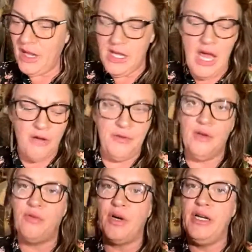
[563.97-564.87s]
Yeah, feel
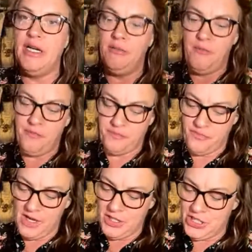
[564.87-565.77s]
free to
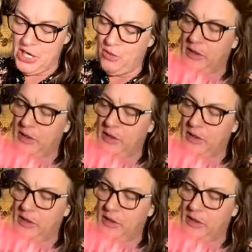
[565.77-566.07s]
share